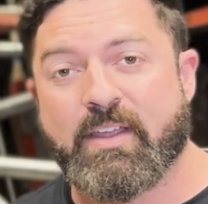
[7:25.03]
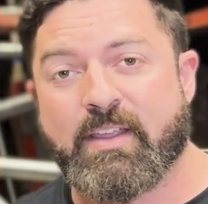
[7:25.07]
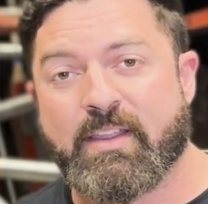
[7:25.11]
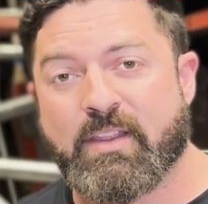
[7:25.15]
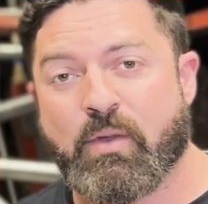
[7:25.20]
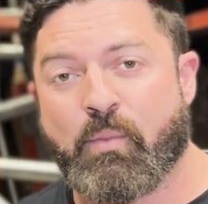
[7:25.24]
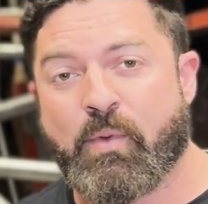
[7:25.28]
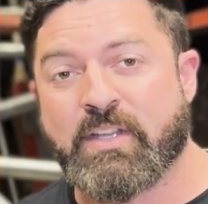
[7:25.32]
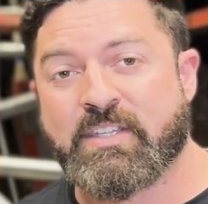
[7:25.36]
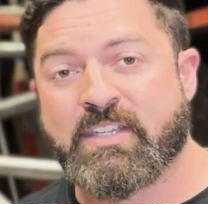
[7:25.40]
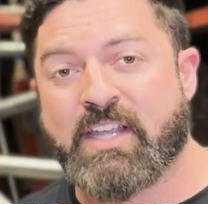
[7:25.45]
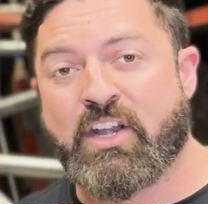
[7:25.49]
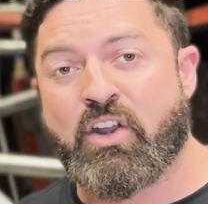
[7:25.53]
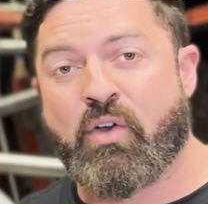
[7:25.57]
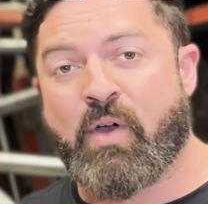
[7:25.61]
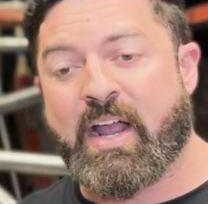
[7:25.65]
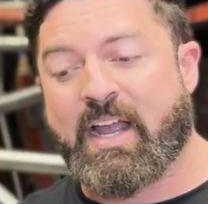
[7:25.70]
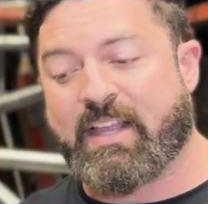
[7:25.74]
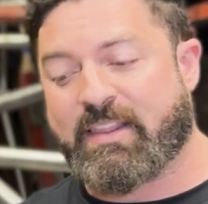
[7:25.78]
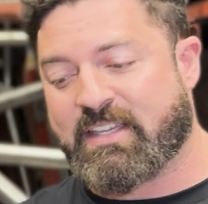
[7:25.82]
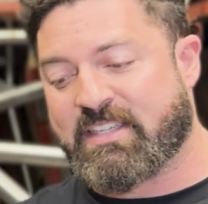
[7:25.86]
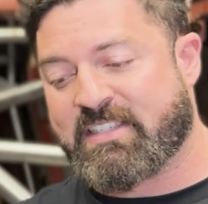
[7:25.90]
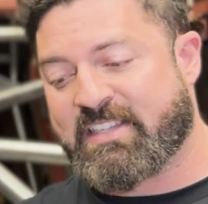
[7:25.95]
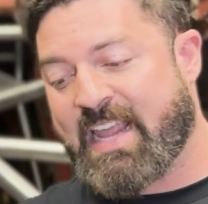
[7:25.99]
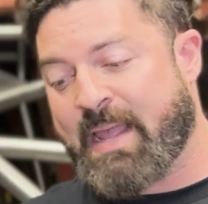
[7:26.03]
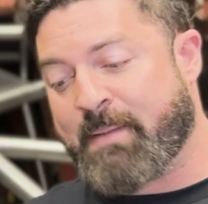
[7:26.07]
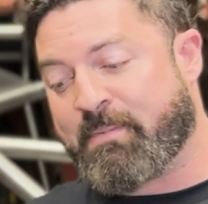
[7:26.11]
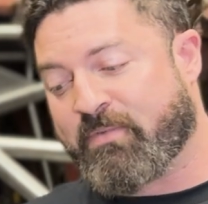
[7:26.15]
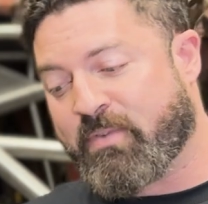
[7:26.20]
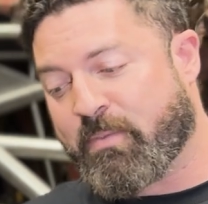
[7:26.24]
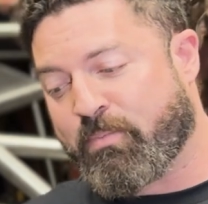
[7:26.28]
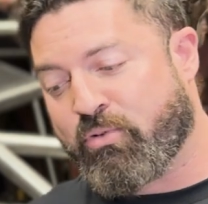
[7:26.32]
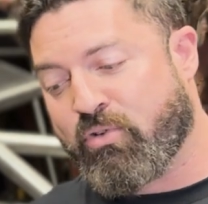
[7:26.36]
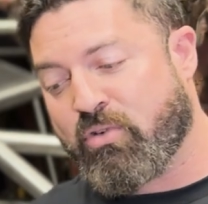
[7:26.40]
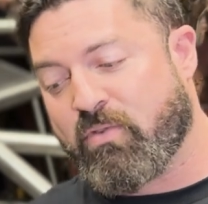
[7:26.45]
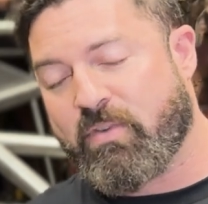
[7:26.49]
And then once I know I got the stamp of
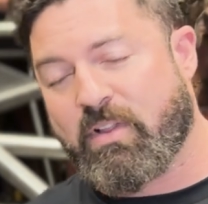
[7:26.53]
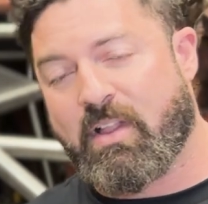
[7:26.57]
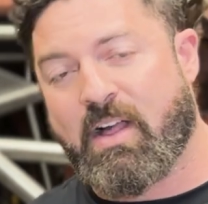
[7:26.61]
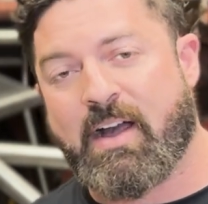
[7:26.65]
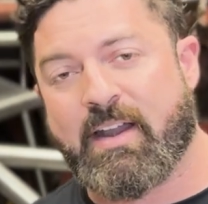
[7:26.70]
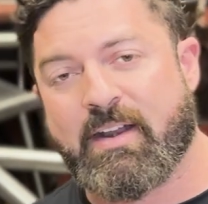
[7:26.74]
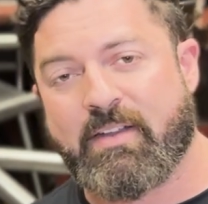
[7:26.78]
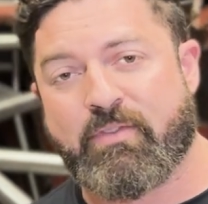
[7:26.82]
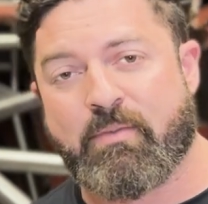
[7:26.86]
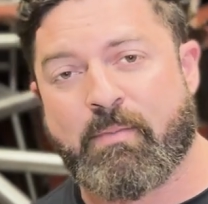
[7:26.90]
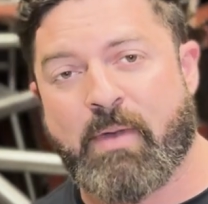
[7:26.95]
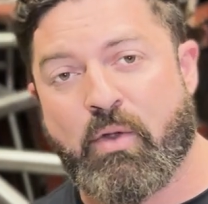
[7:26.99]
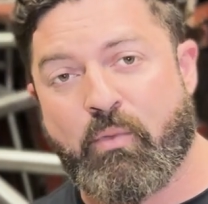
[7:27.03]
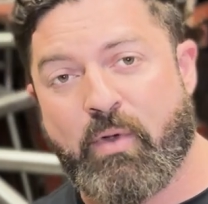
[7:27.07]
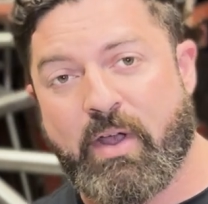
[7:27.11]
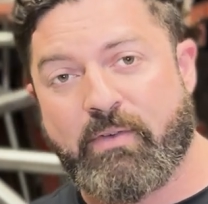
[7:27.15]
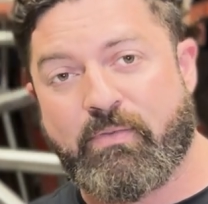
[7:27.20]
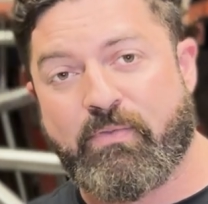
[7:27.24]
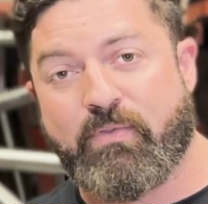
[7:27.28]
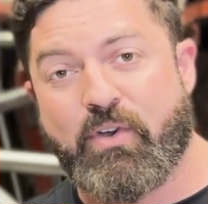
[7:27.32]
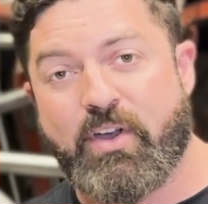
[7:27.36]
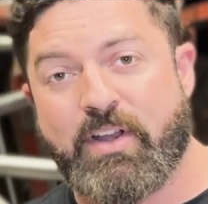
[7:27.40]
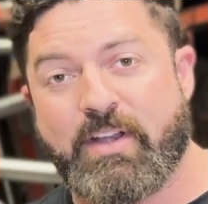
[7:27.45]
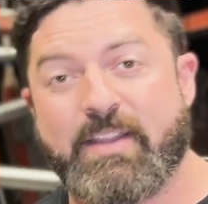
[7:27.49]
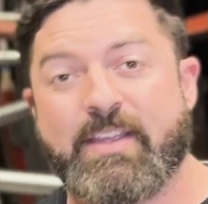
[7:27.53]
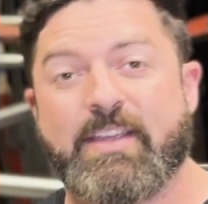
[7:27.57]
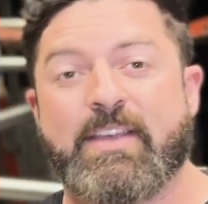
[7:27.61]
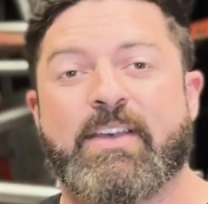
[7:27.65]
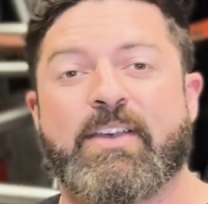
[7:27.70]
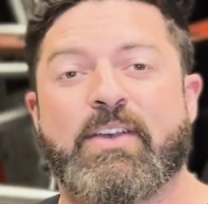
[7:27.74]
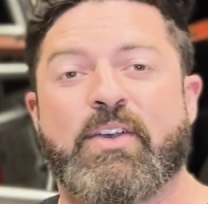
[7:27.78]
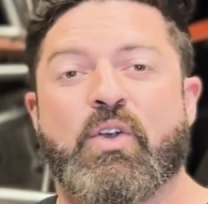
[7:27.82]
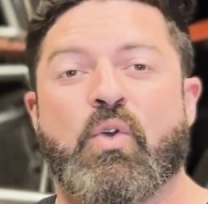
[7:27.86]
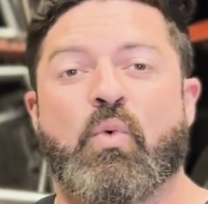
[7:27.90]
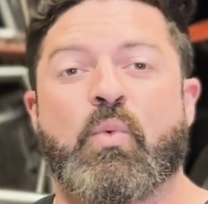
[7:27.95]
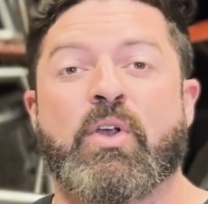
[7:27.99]
approval on it for my right foot,
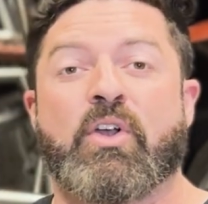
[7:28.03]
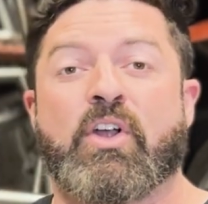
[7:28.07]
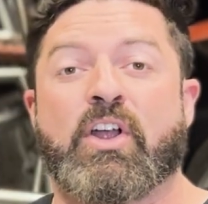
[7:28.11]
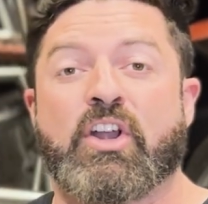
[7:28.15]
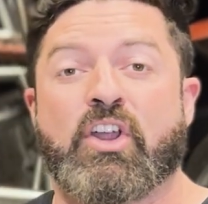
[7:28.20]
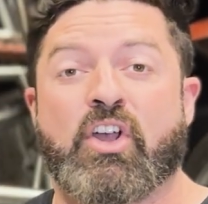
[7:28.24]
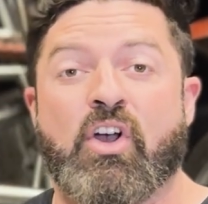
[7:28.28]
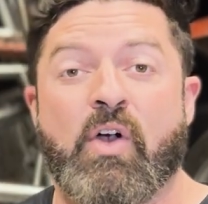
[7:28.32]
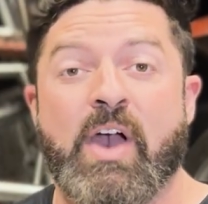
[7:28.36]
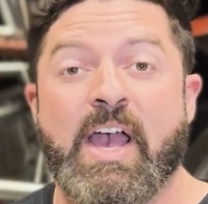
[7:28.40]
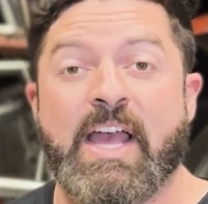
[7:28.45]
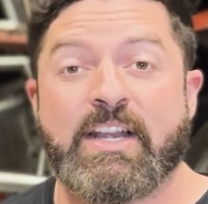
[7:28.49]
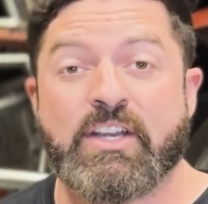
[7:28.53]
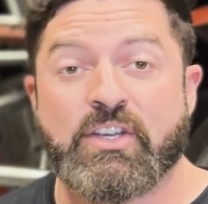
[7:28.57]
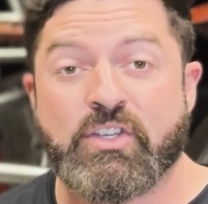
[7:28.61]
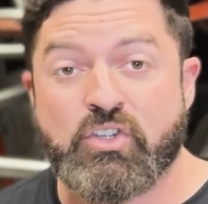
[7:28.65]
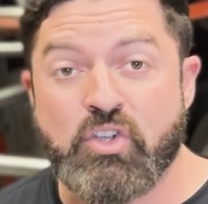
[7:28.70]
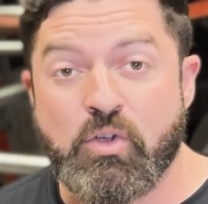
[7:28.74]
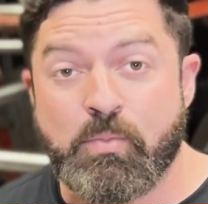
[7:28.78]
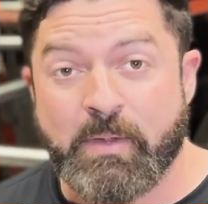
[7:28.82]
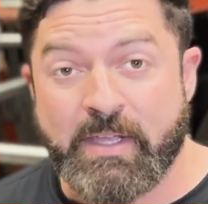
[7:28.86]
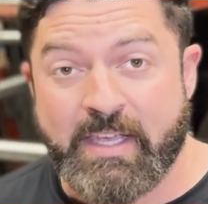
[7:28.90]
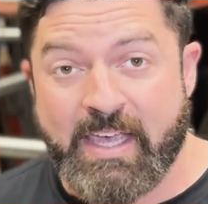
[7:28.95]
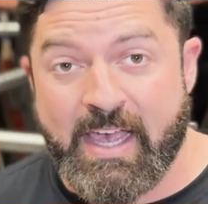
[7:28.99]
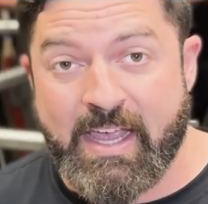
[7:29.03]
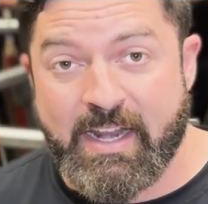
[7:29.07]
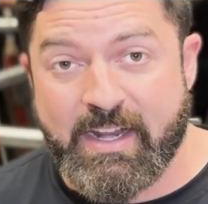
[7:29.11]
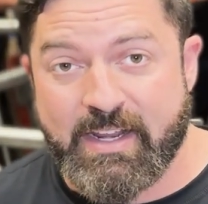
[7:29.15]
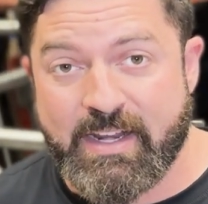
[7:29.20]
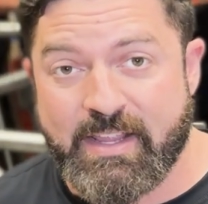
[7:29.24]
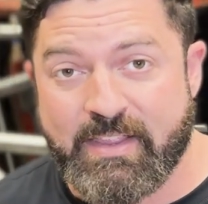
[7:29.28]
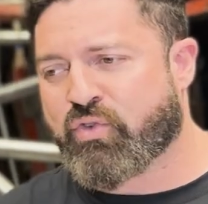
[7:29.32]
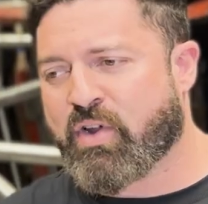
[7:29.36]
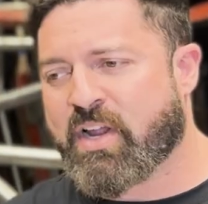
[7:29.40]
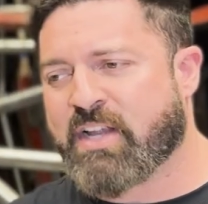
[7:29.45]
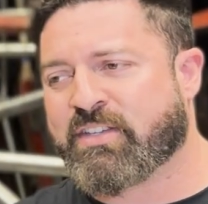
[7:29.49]
we're going to go ahead and duplicate it
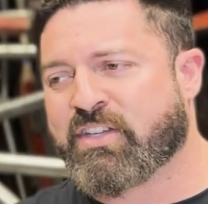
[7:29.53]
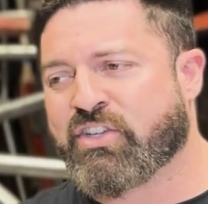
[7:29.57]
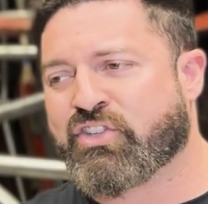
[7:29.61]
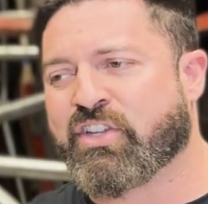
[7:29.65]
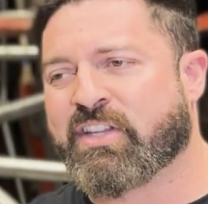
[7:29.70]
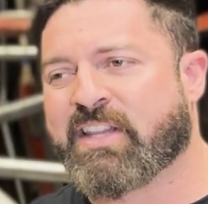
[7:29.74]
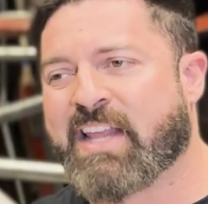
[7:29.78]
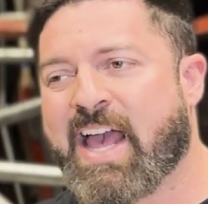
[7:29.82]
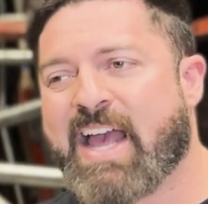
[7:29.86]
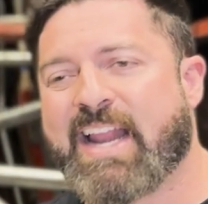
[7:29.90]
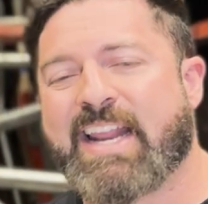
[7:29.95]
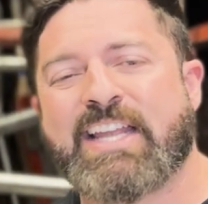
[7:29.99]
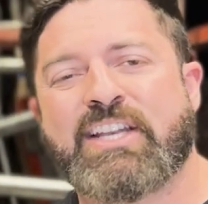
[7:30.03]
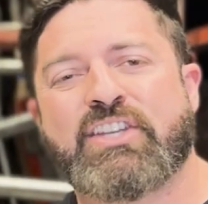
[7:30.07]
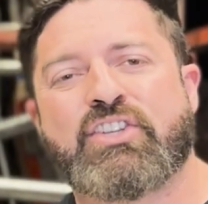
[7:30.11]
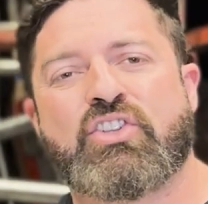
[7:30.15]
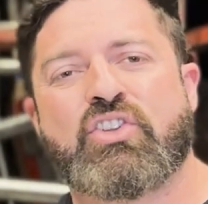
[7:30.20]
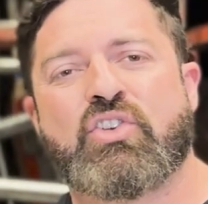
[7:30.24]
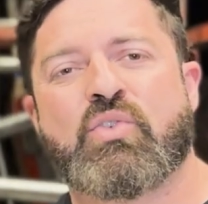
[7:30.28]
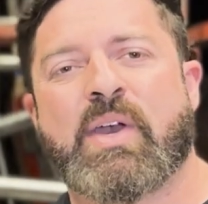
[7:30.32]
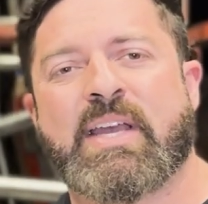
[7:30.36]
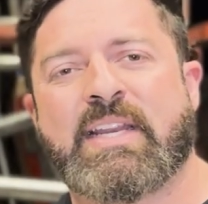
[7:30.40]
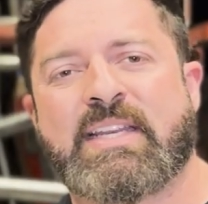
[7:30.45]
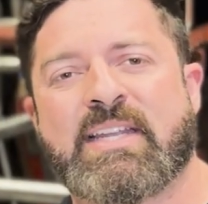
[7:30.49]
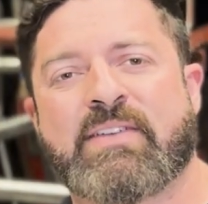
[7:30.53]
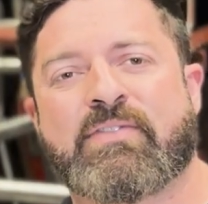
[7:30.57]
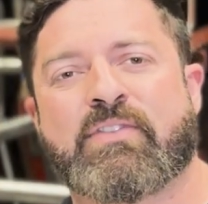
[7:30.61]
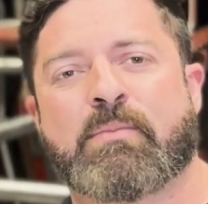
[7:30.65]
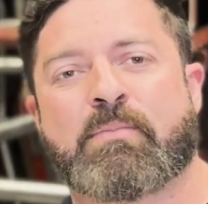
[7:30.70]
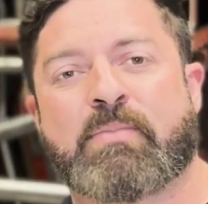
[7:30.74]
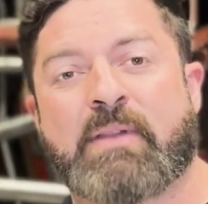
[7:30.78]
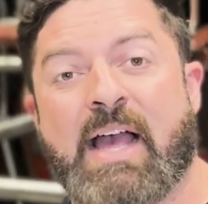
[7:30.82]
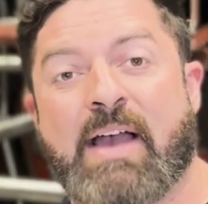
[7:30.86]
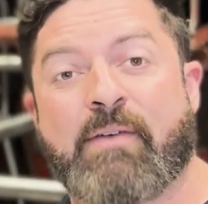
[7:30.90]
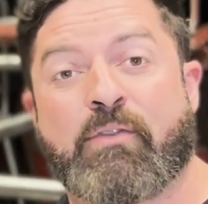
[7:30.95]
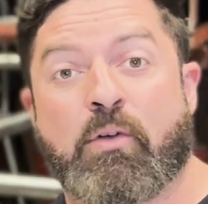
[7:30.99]
and transition that into a different
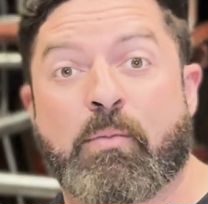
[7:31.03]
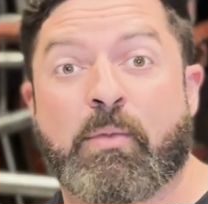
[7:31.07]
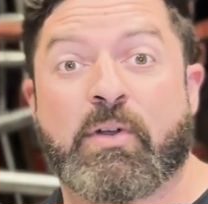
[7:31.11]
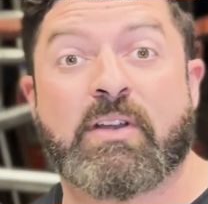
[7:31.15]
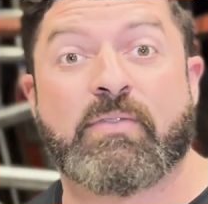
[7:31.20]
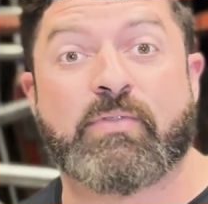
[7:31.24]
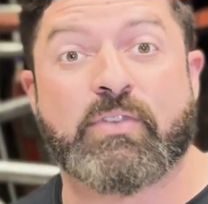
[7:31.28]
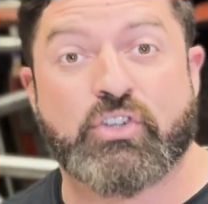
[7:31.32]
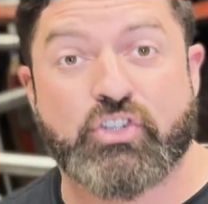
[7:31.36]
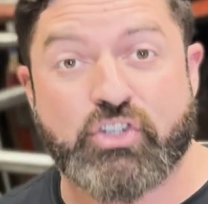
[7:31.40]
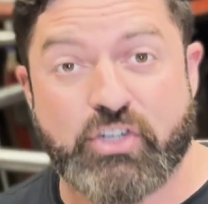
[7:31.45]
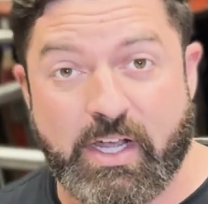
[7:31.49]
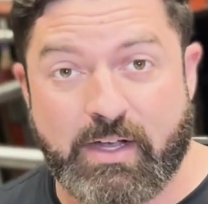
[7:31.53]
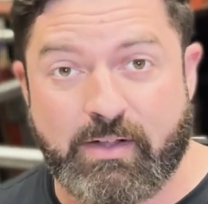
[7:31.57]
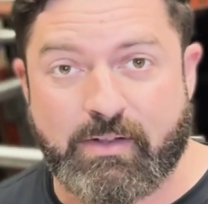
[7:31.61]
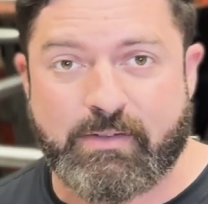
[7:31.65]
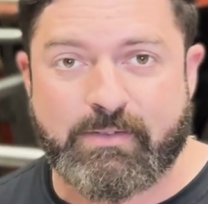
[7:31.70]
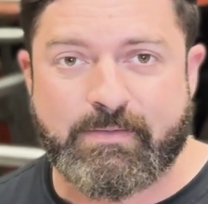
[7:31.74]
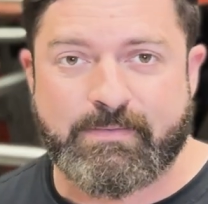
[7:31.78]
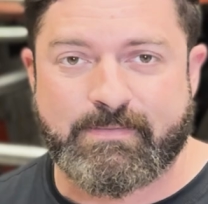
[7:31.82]
platform, or a different shell.